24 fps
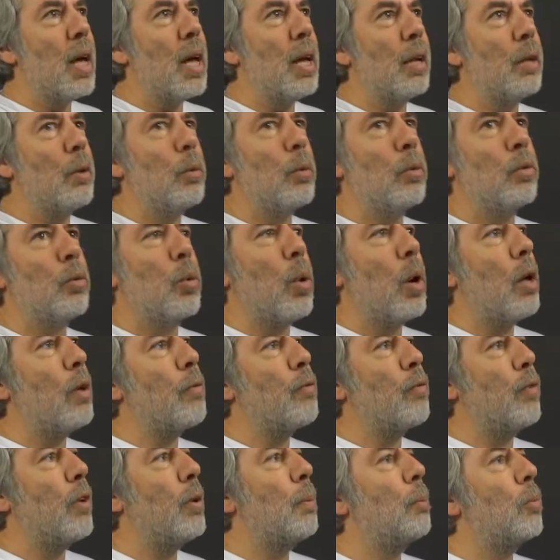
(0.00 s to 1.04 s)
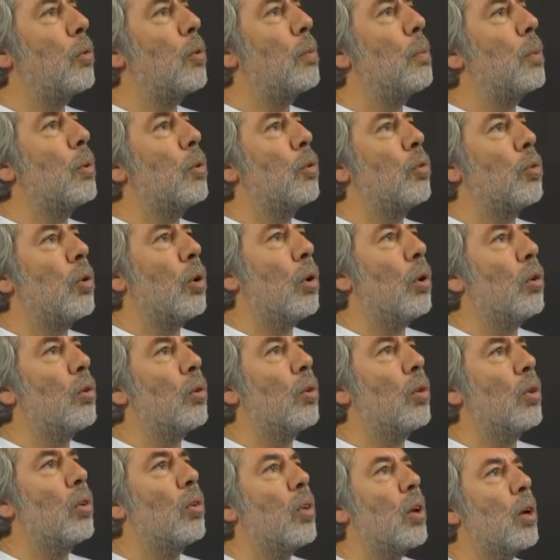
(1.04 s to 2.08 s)
and it was quite flimsy, because a lot of
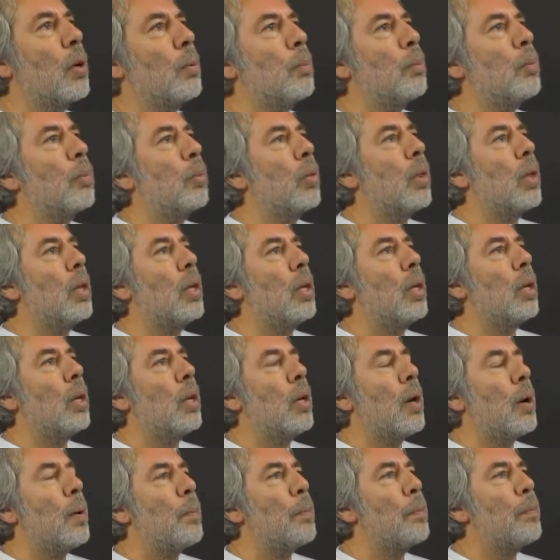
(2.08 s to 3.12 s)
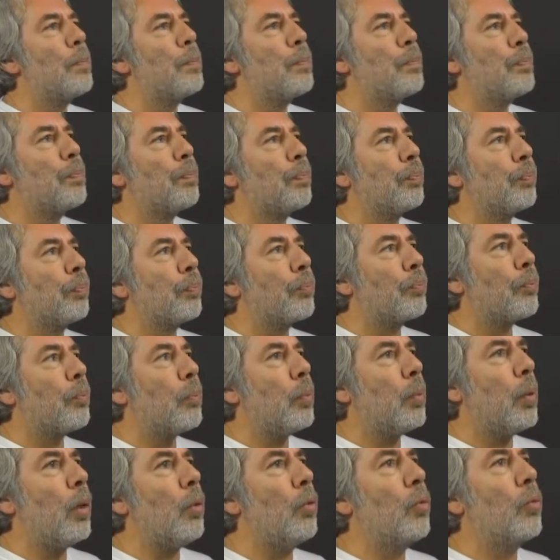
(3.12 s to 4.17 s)
the time the
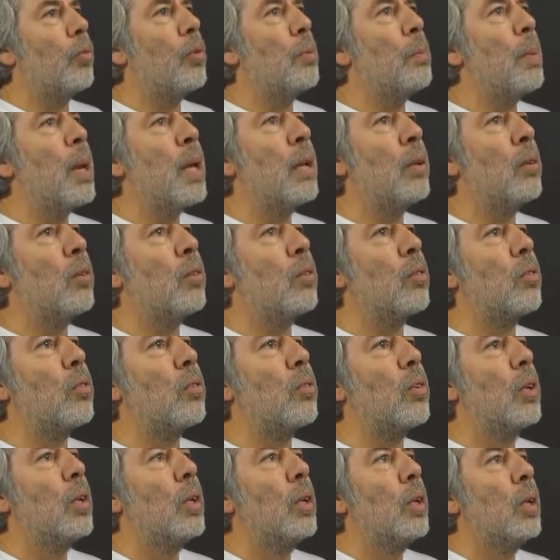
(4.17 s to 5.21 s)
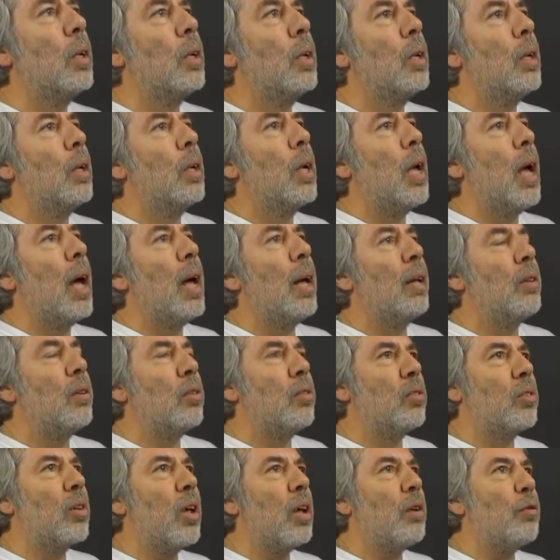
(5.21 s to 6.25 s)
cement had
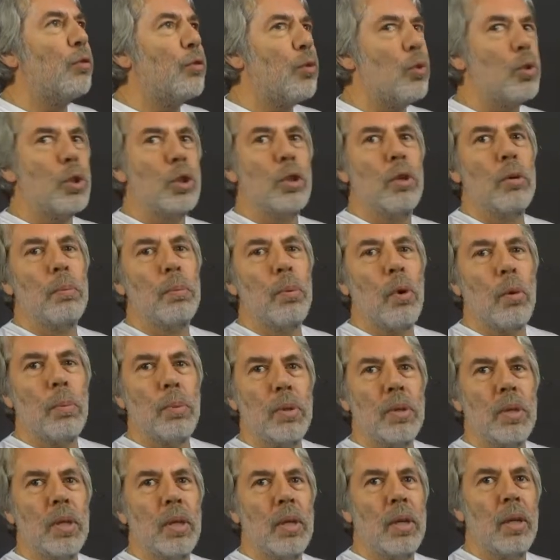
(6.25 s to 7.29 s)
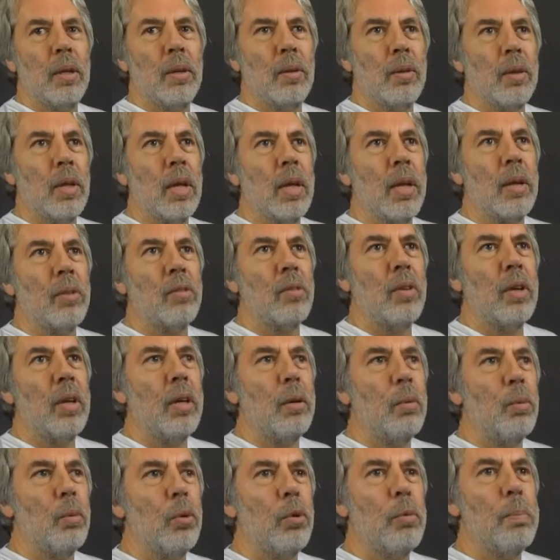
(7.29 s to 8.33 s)
this unfortunate property that
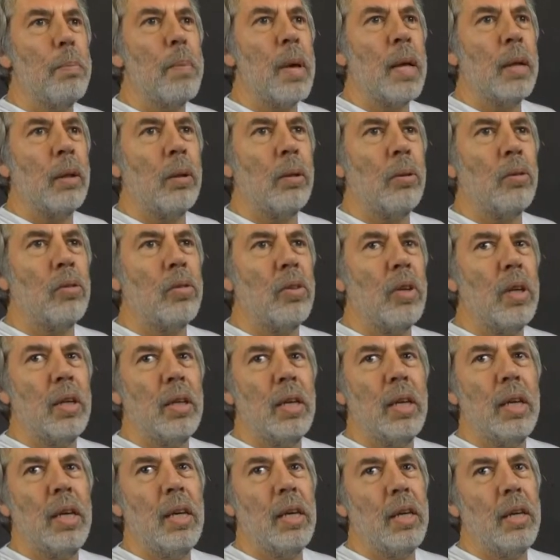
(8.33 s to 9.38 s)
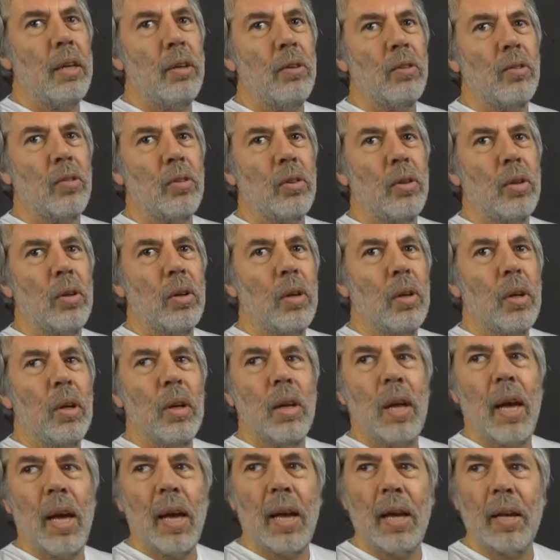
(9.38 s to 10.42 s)
it would melt in heat,
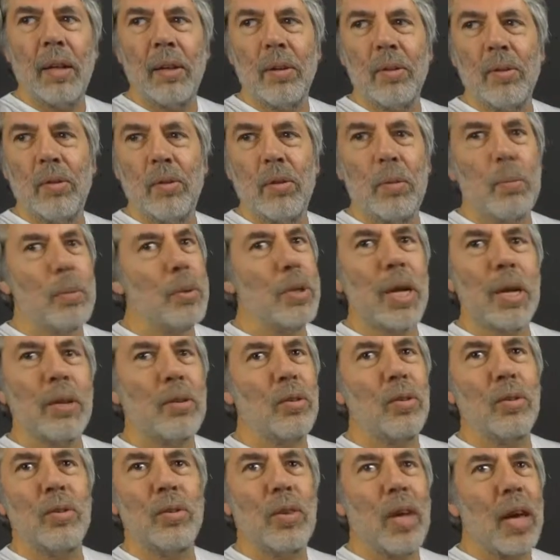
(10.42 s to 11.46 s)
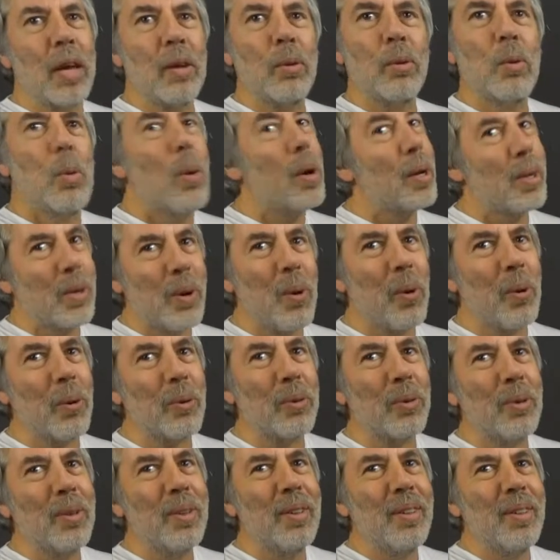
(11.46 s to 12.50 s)
and the projectors get quite hot,
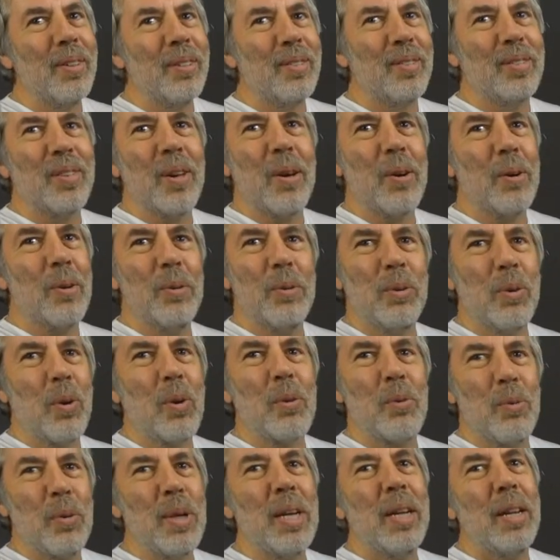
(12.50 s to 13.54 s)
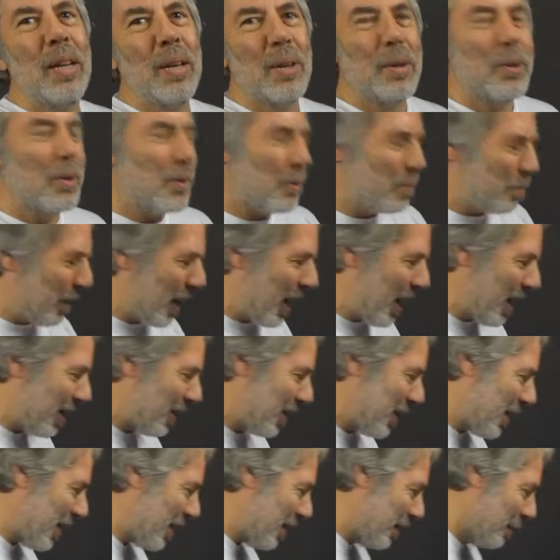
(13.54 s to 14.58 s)
so not really a good plan
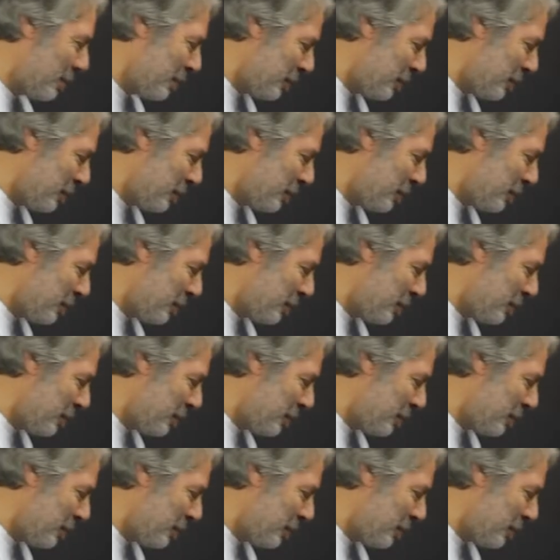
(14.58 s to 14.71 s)
there.